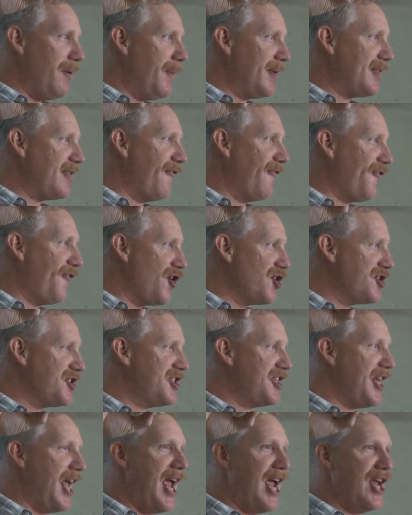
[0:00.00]
But the
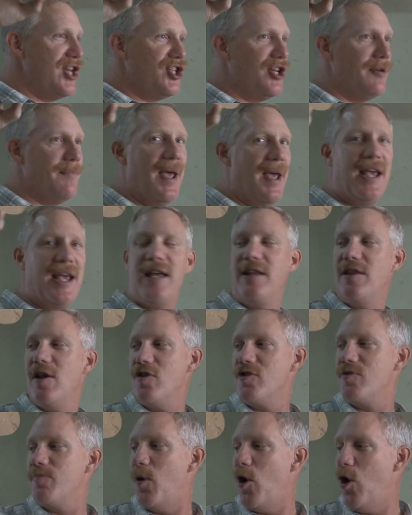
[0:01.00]
first stage in making
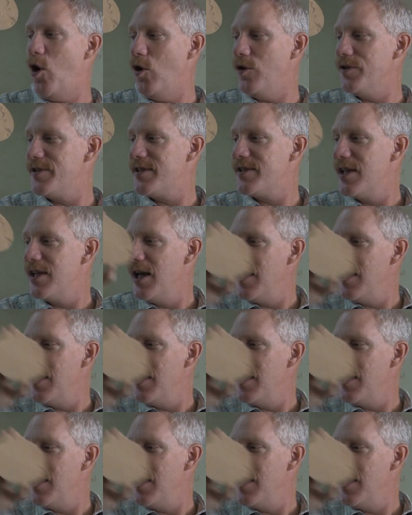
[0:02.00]
those bowls